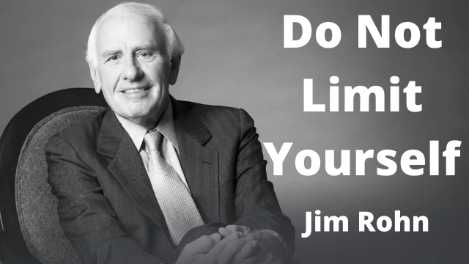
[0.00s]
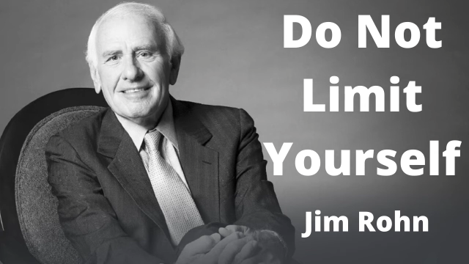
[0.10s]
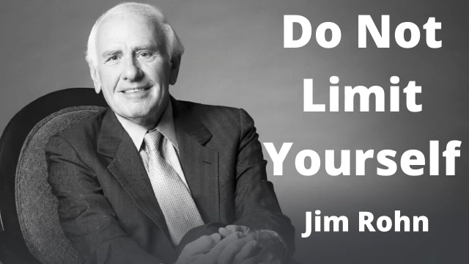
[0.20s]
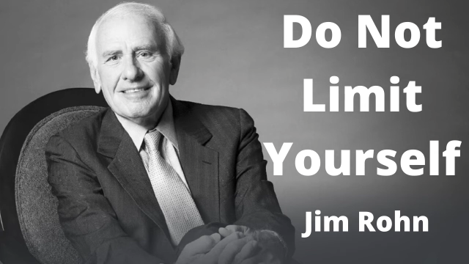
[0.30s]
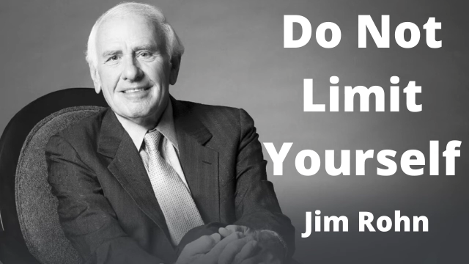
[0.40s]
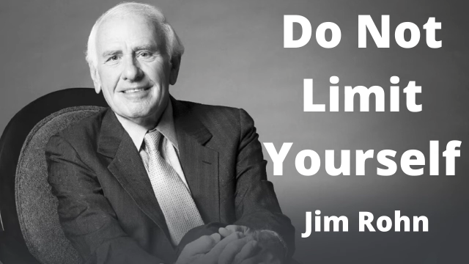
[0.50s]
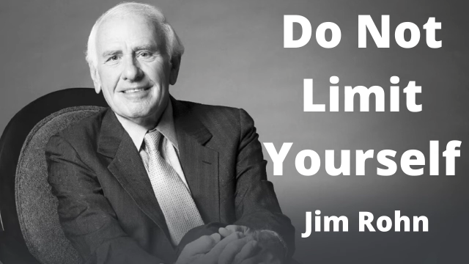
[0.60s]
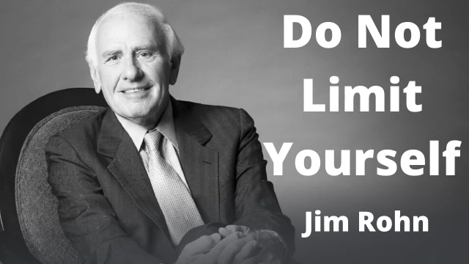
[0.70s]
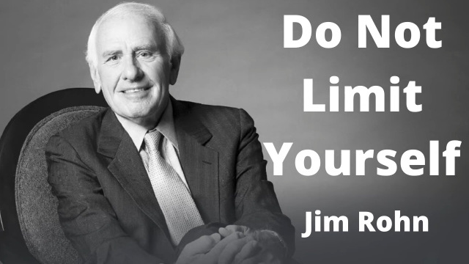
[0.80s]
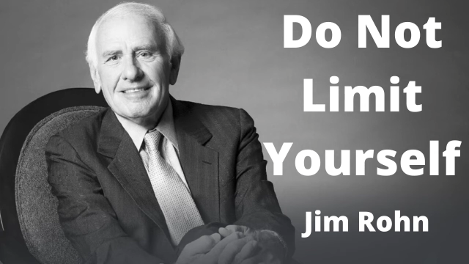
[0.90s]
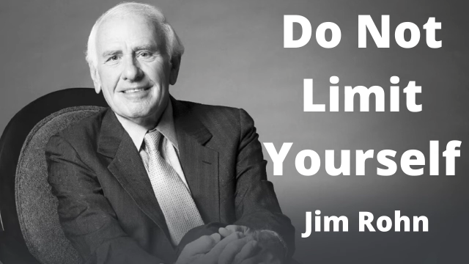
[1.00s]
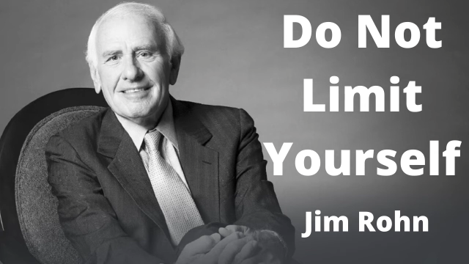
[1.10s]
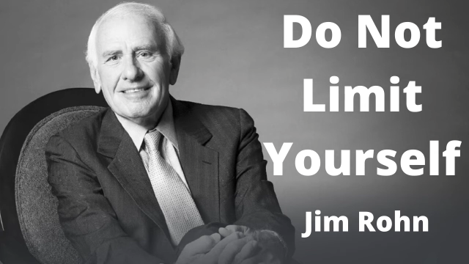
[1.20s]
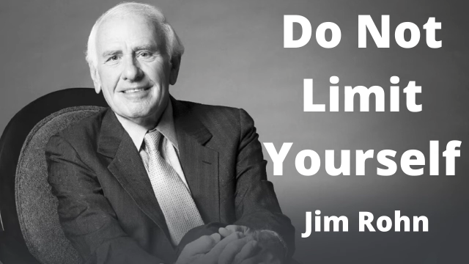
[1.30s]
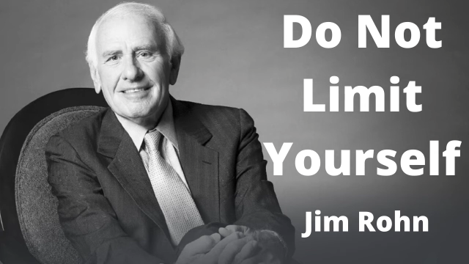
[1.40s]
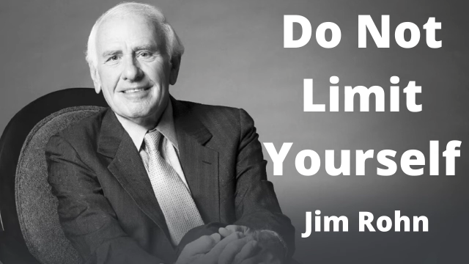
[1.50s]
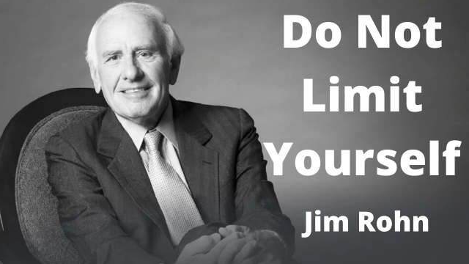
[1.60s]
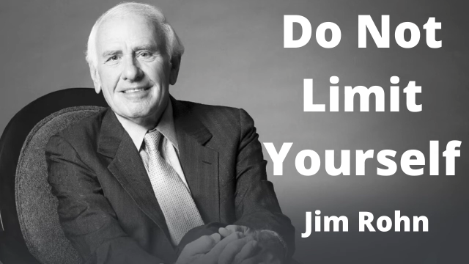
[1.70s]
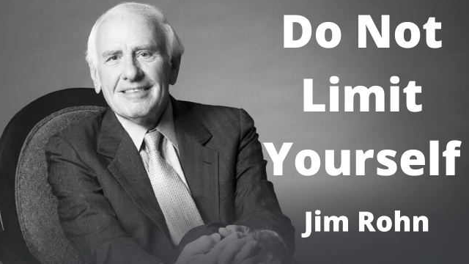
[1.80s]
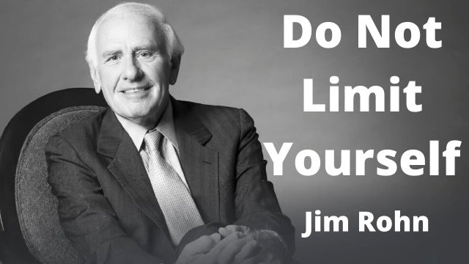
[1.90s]

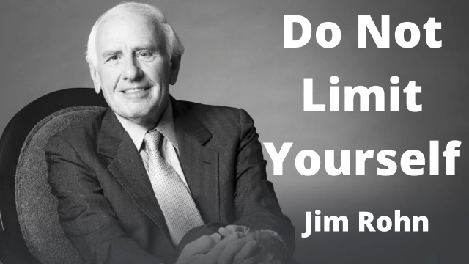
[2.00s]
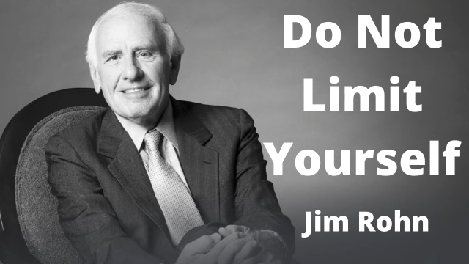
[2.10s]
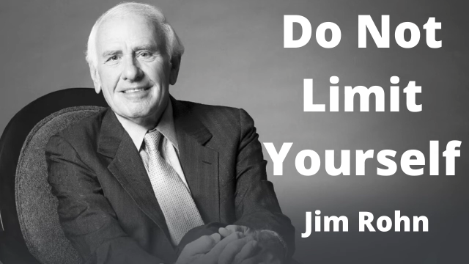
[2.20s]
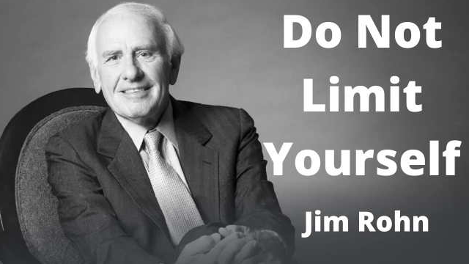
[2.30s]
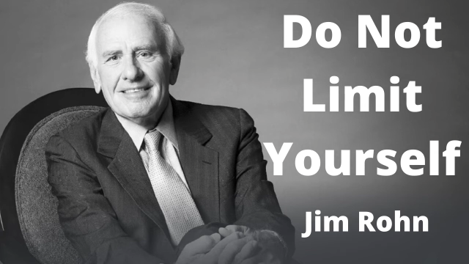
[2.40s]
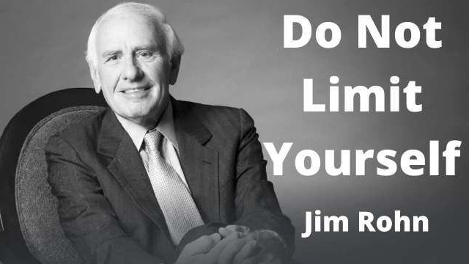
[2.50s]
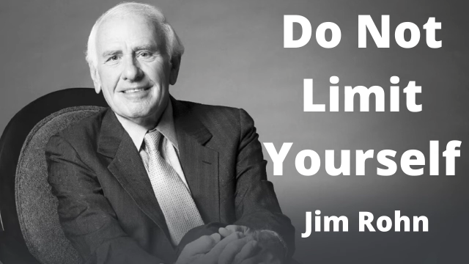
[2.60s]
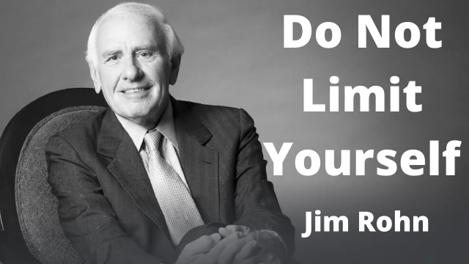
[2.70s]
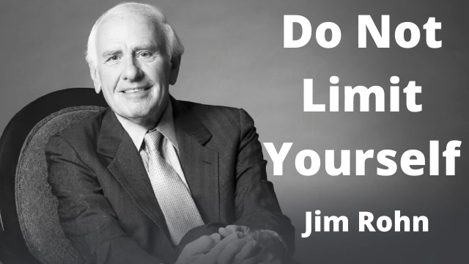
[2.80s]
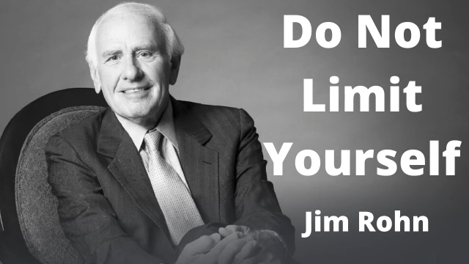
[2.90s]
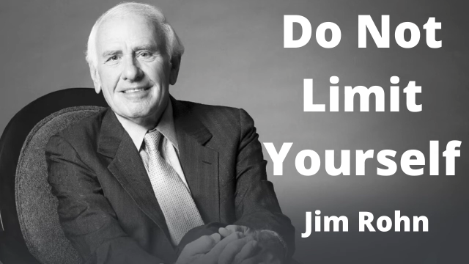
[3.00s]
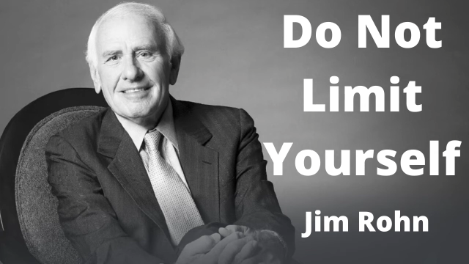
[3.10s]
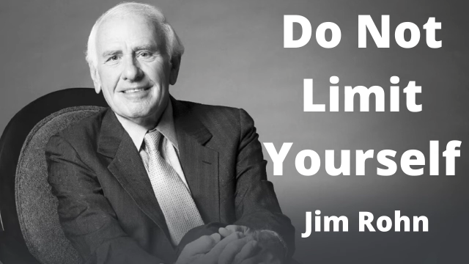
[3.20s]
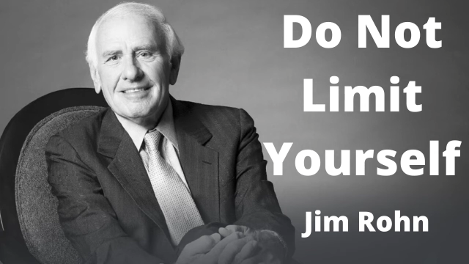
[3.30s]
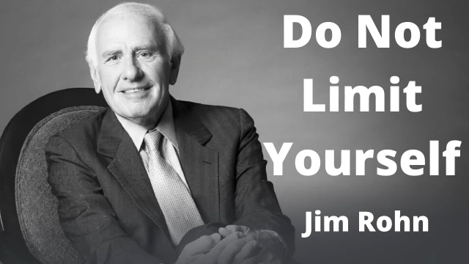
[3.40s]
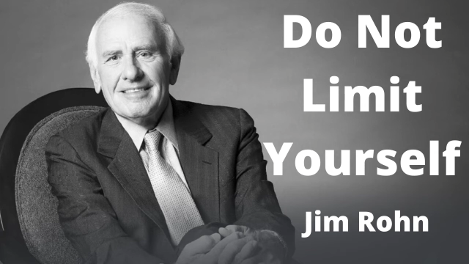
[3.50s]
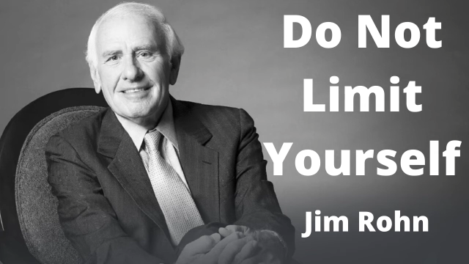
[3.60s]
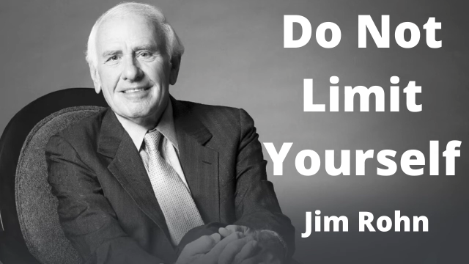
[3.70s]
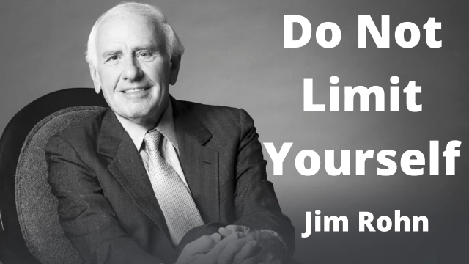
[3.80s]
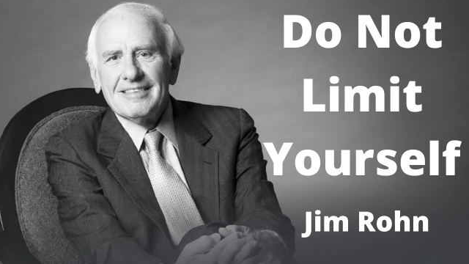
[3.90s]
This is a still picture; no speech is visible.